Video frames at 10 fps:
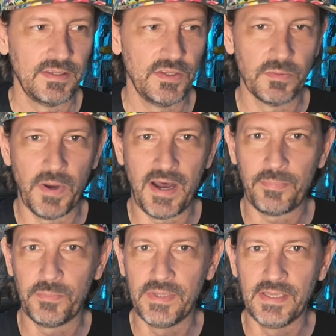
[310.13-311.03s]
You can
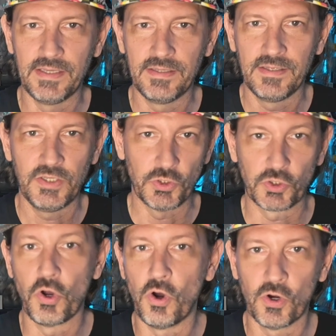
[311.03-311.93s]
pop them in your
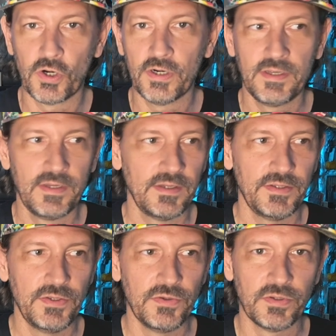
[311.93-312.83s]
car.
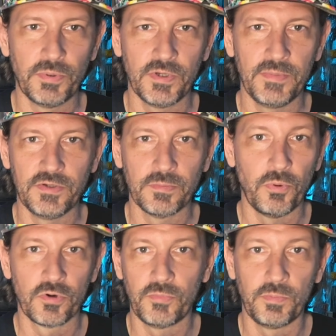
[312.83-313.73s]
You can put them in your
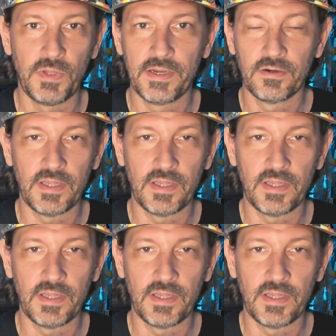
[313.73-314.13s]
portable player